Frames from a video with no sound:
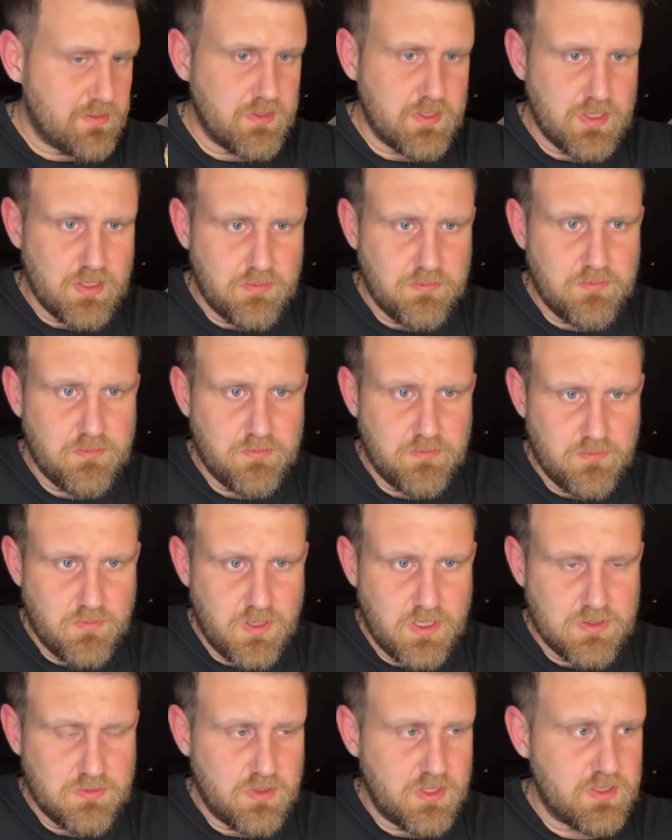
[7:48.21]
for that
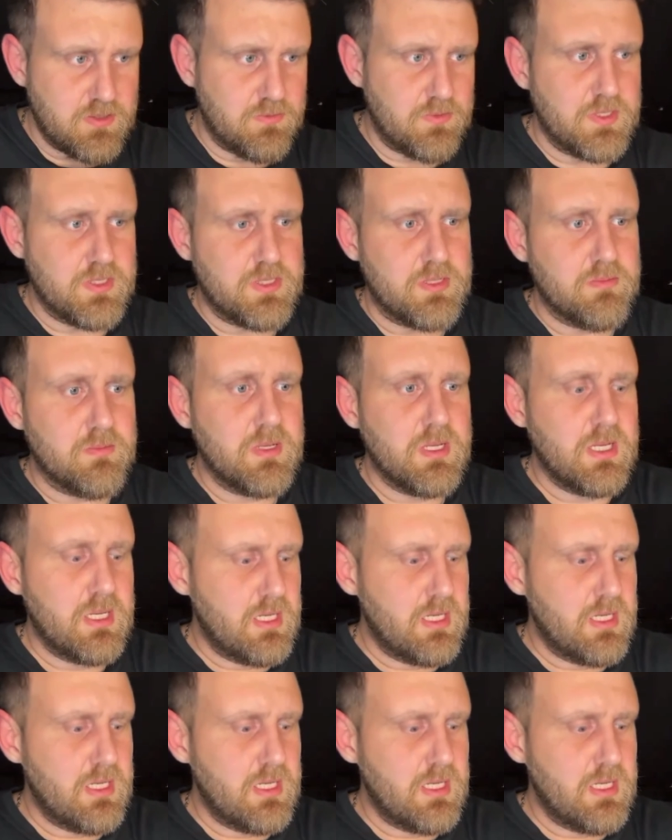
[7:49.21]
wise words of wisdom.